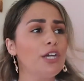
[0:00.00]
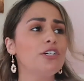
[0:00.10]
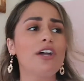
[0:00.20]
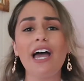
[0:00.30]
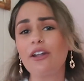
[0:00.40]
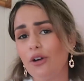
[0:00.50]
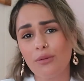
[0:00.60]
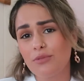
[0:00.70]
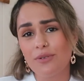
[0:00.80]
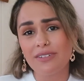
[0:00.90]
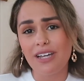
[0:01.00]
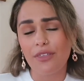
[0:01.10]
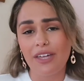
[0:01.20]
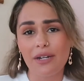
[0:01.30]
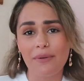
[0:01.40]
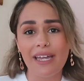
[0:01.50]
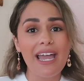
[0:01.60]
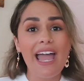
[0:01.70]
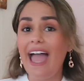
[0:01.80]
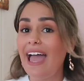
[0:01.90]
You're at home doing nothing anyway.